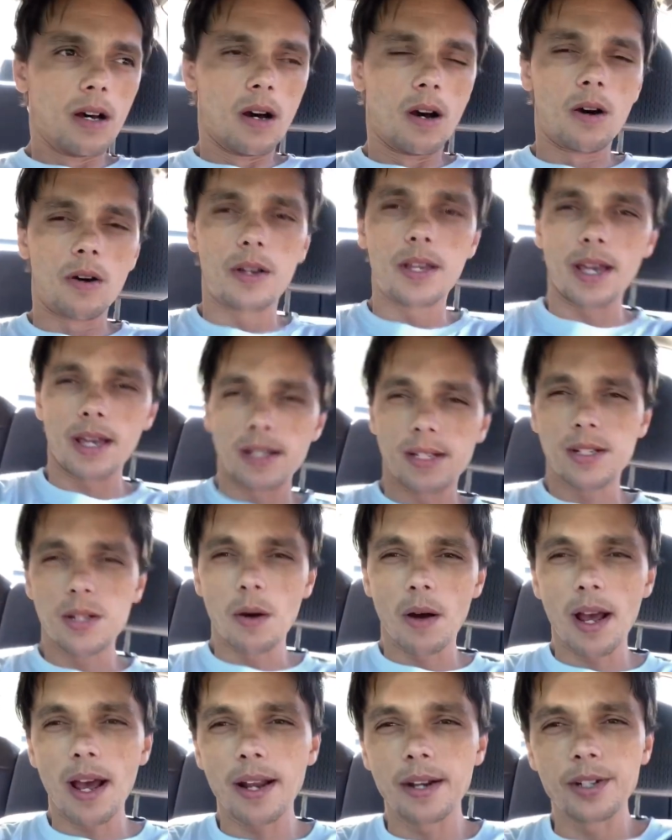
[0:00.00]
Okay,
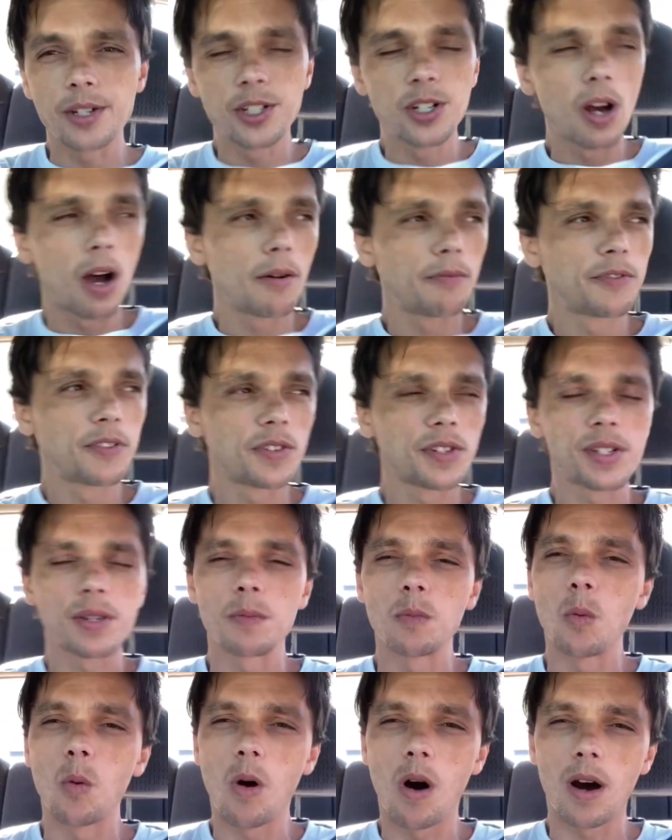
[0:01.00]
so I had to shop for
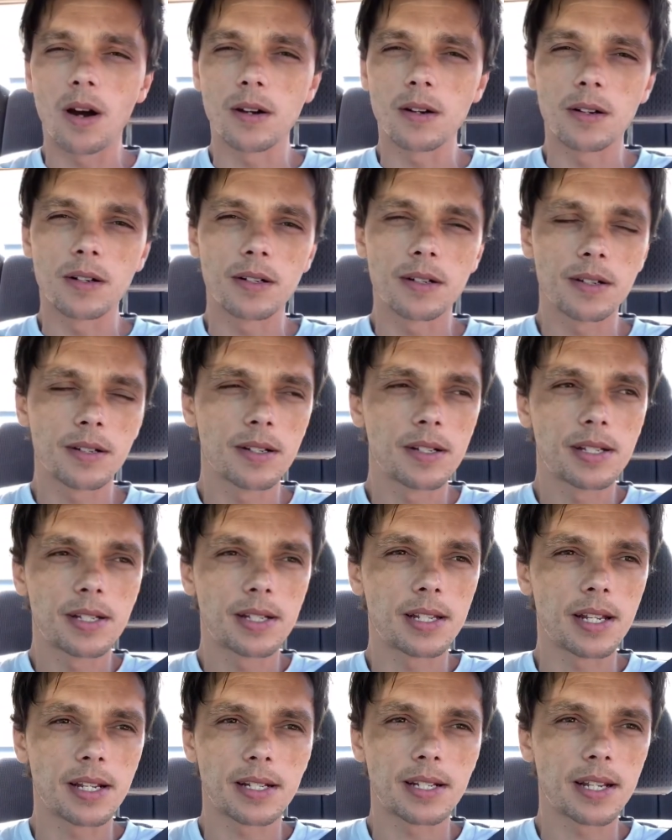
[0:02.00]
some water,
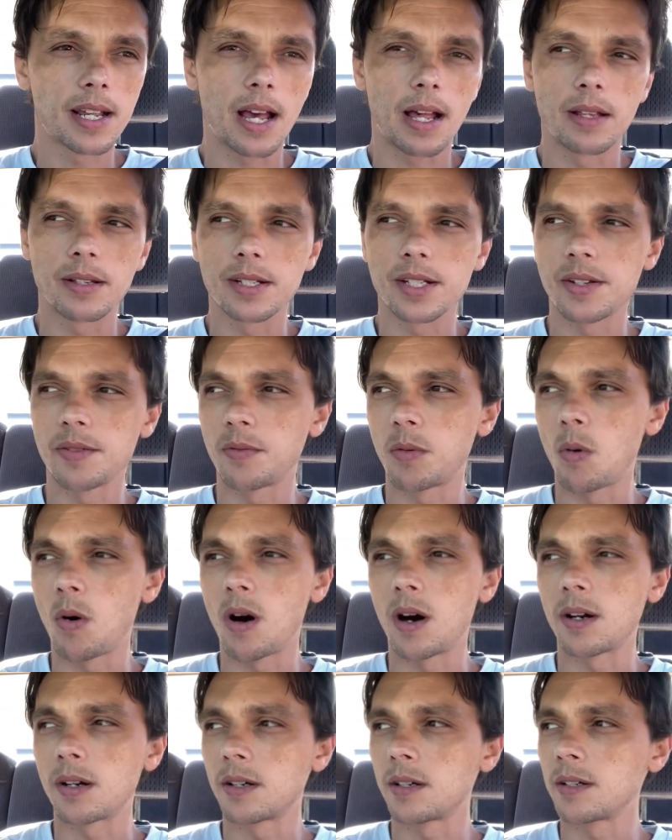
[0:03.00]
six gallons of
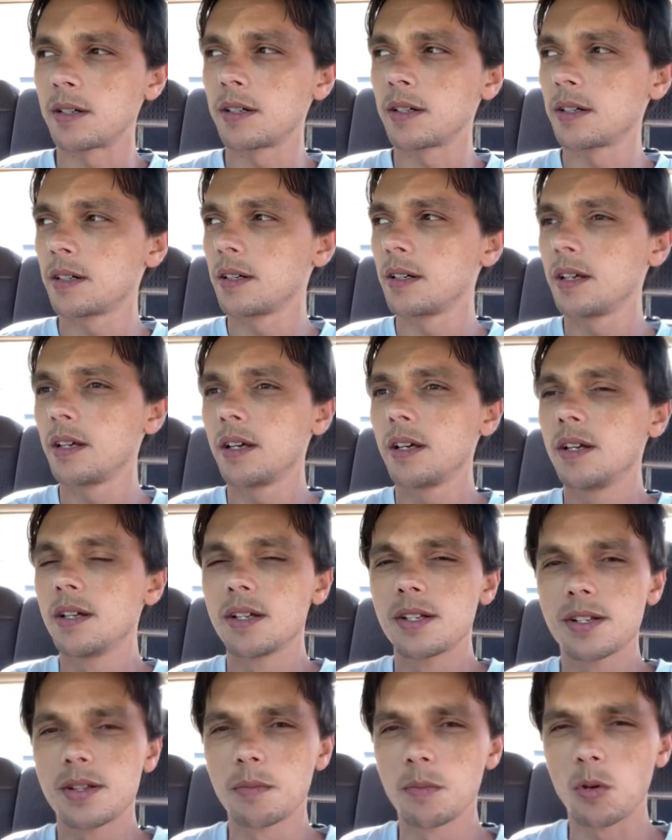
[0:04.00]
water,
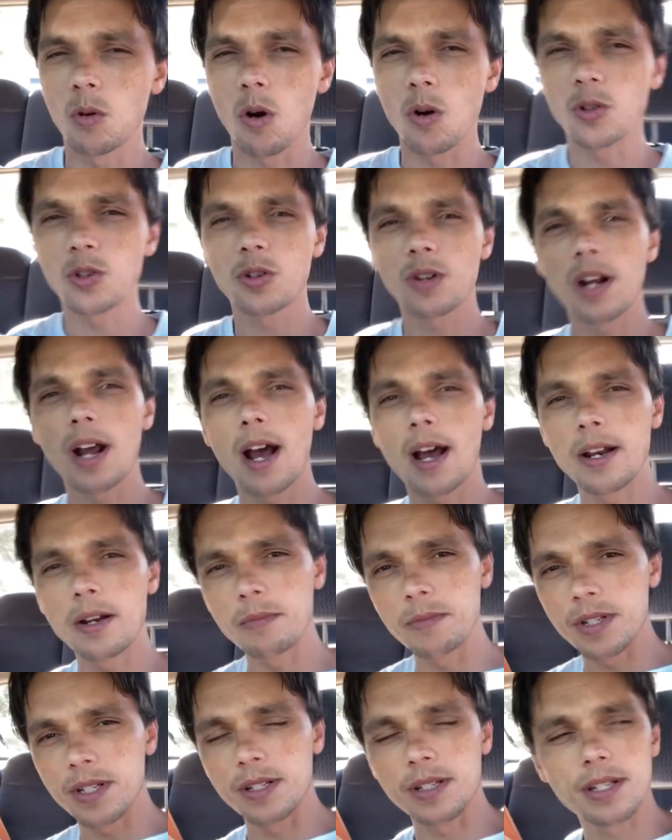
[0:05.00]
some grocery
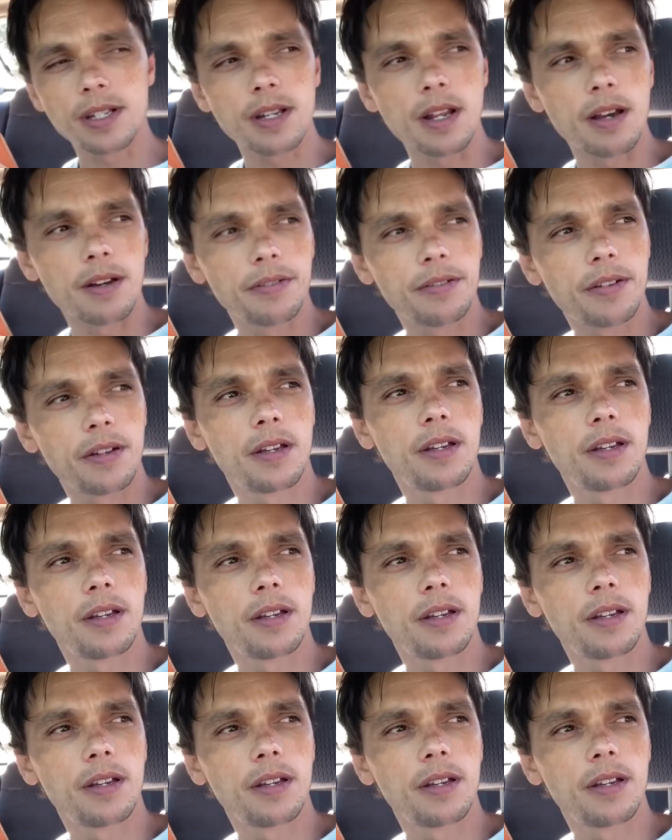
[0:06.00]
items and stuff.